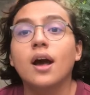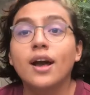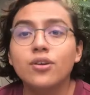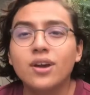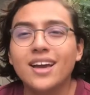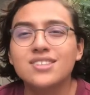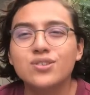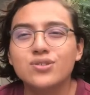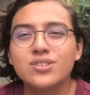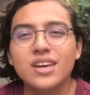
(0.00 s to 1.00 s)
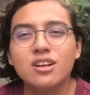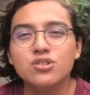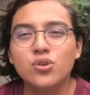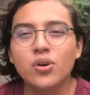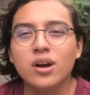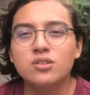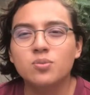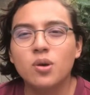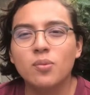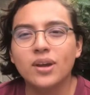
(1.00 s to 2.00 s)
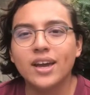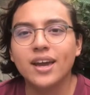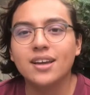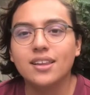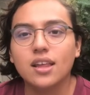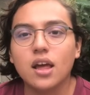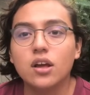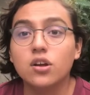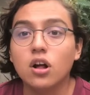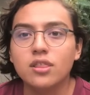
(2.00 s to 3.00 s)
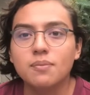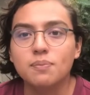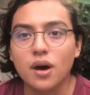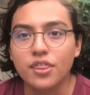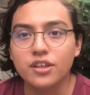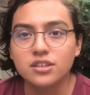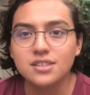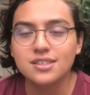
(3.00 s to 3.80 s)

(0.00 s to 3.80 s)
Hi you guys, so today I'll show you how to propagate golden pothos.